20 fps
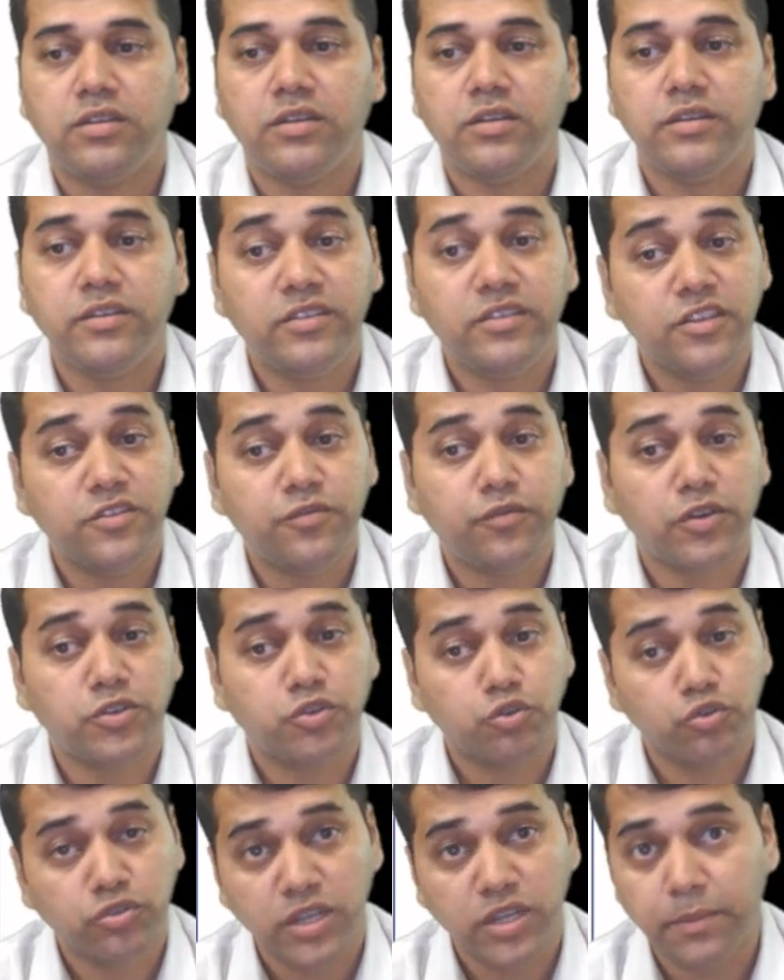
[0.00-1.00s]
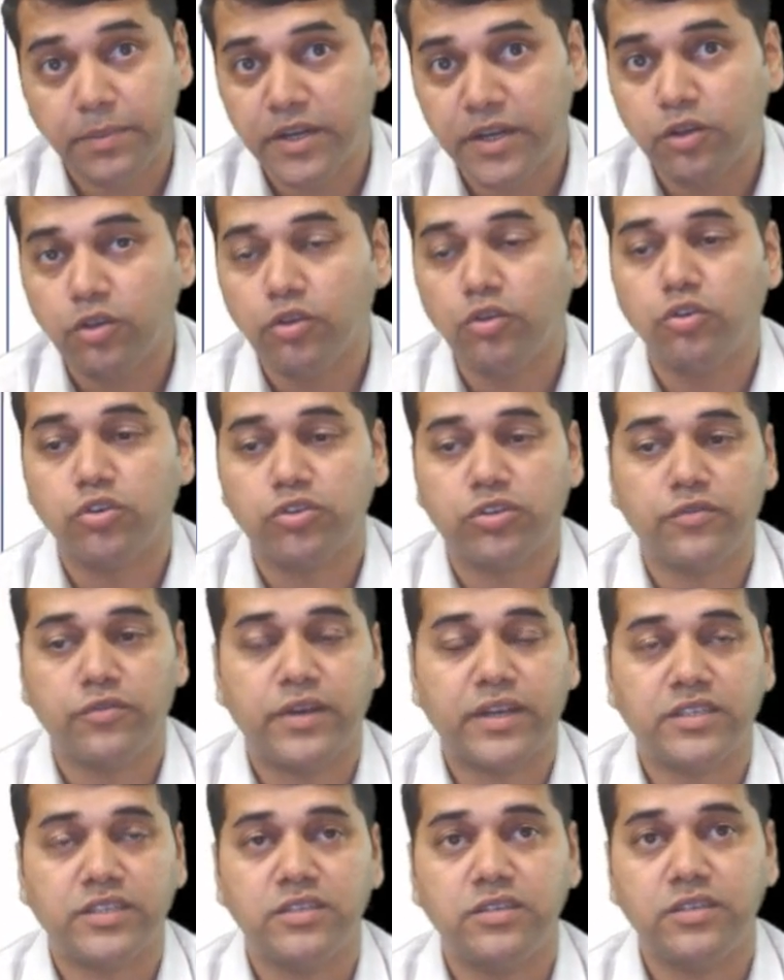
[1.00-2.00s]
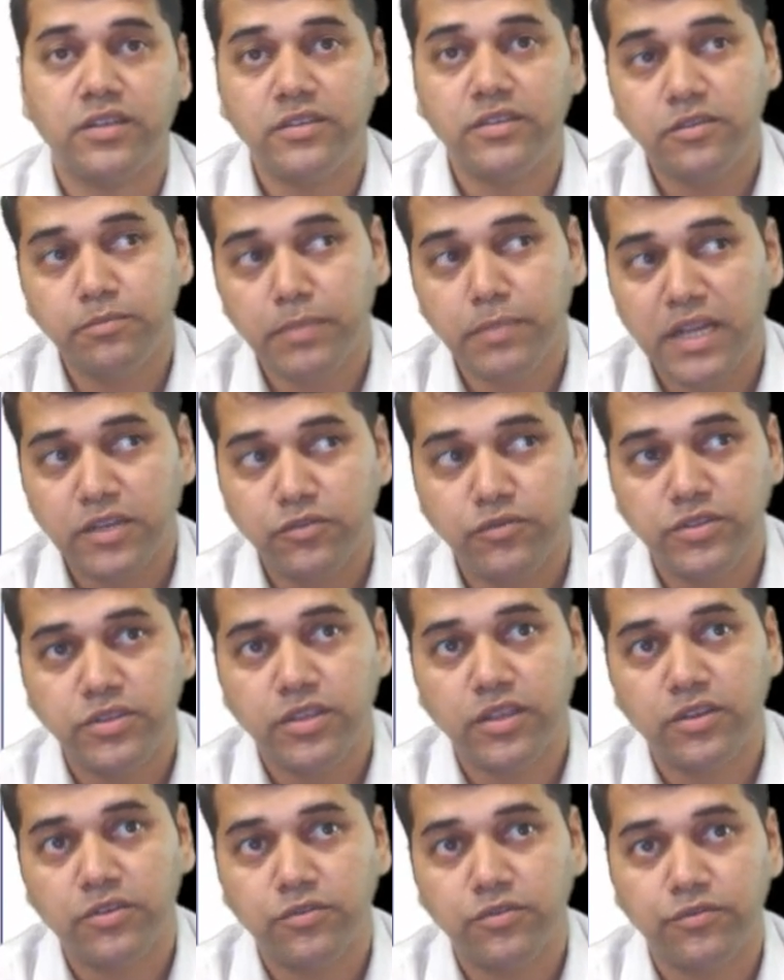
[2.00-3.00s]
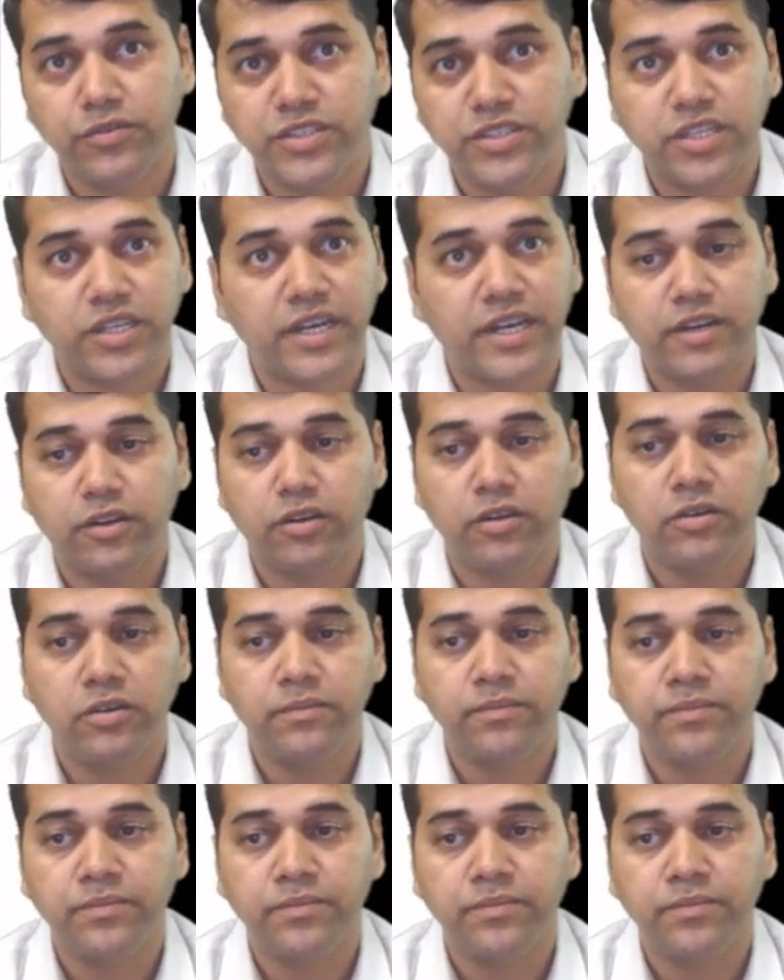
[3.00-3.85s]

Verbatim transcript: Reasons for choosing a particular course of action, does it match with their vision and all?